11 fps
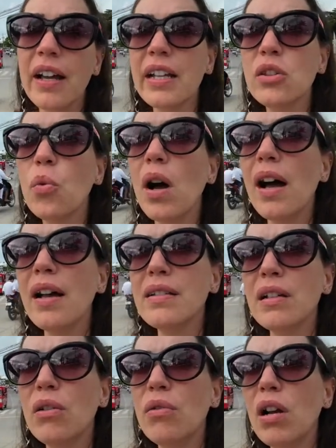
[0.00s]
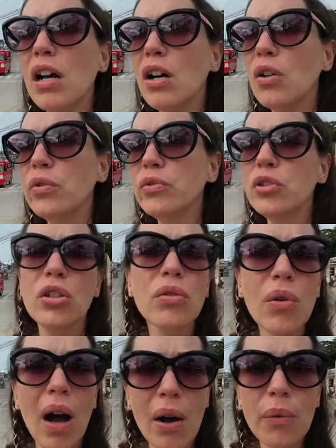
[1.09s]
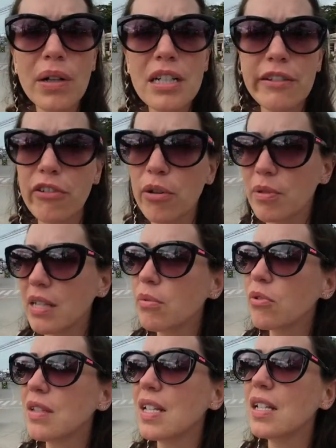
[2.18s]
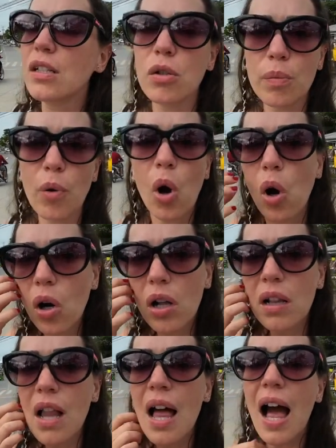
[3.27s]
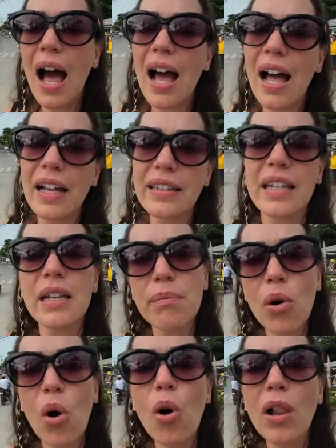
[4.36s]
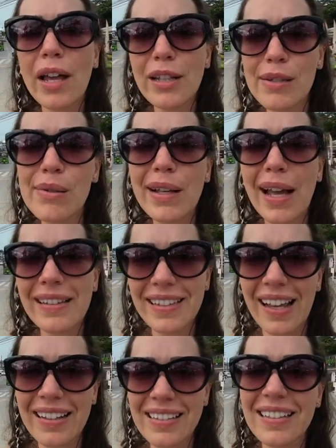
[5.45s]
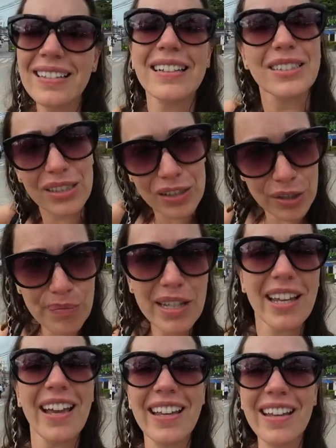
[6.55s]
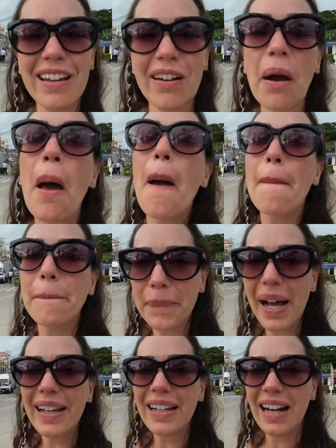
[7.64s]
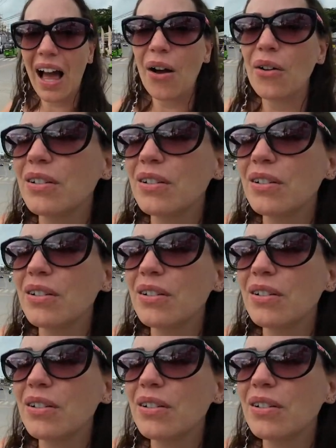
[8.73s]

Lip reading: It was around 2 hours from Cebu City to Bohol. And in Bohol, I took a taxi that took me here, Panglao.